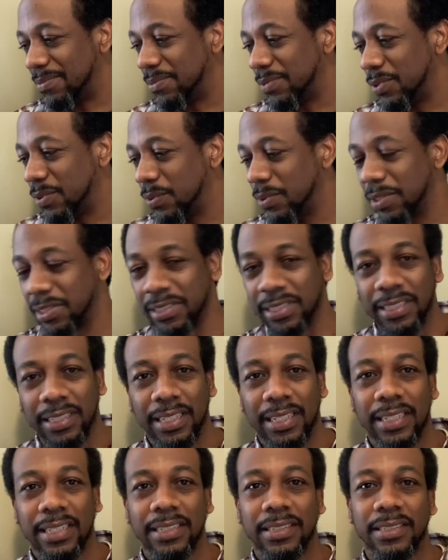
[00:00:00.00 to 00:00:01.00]
Who else can
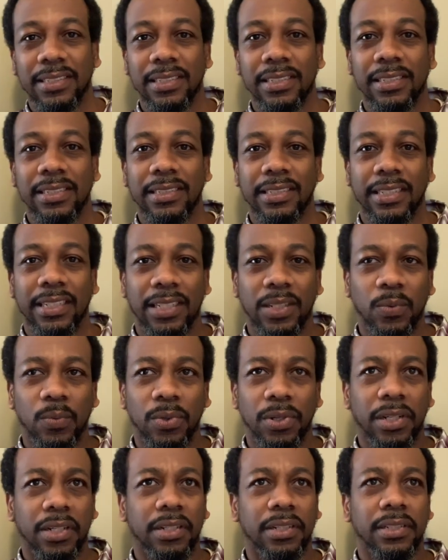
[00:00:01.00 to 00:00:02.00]
get into this? Gig
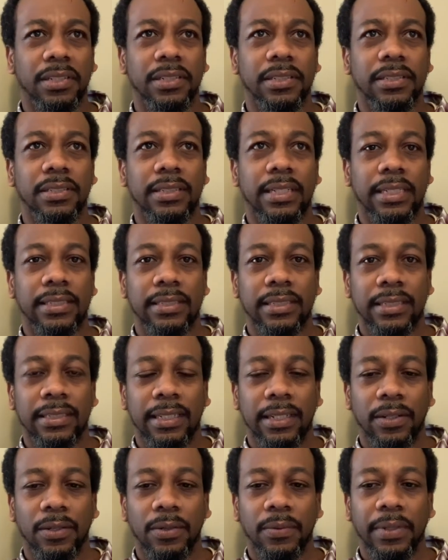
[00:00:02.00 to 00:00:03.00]
workers. I said
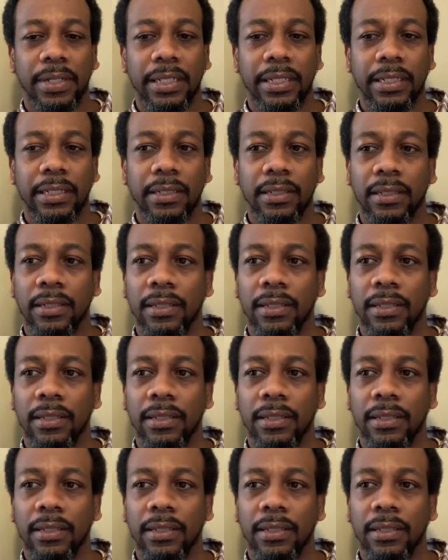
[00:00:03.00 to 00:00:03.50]
that already.